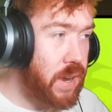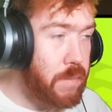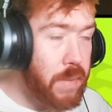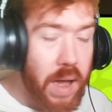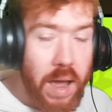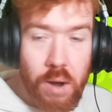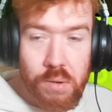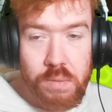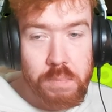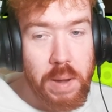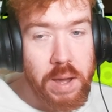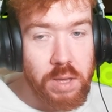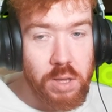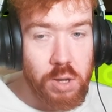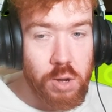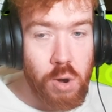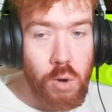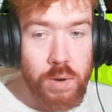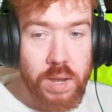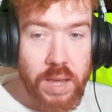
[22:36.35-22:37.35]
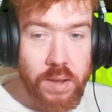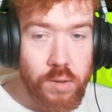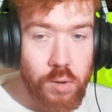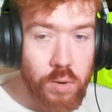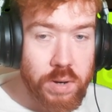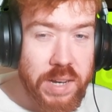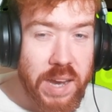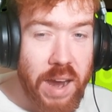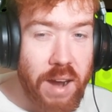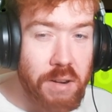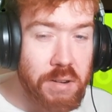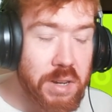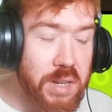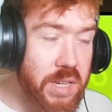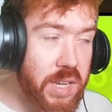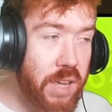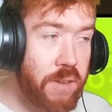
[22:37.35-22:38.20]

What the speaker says: about how about you go getting your characters